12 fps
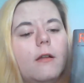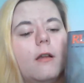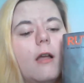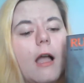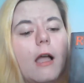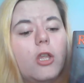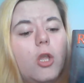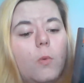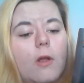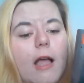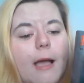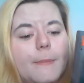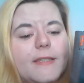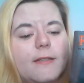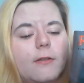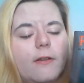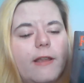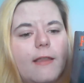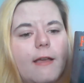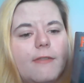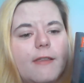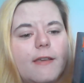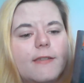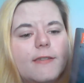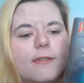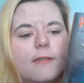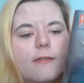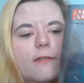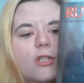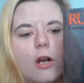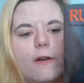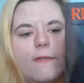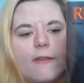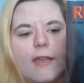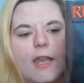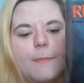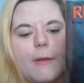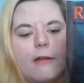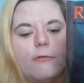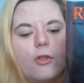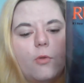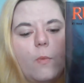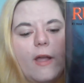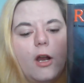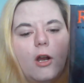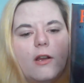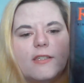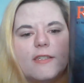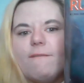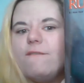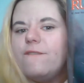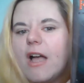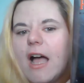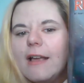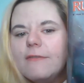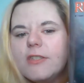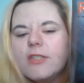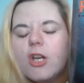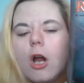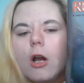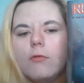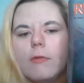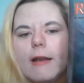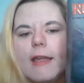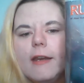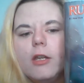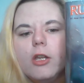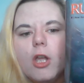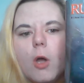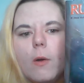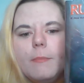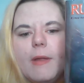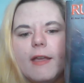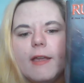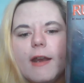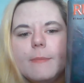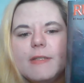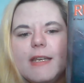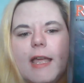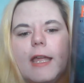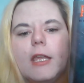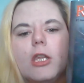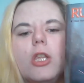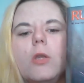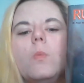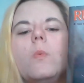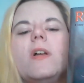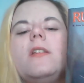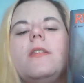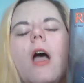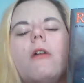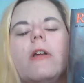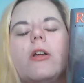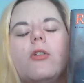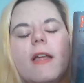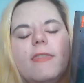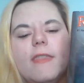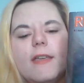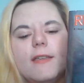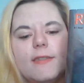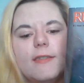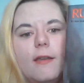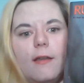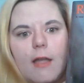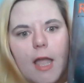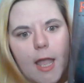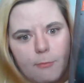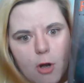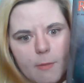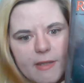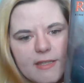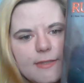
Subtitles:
You will absolutely love this. Turn of the Key by Ruth Ware. It's a 5-star read. Go and pick it up today. You will not regret this. I promise.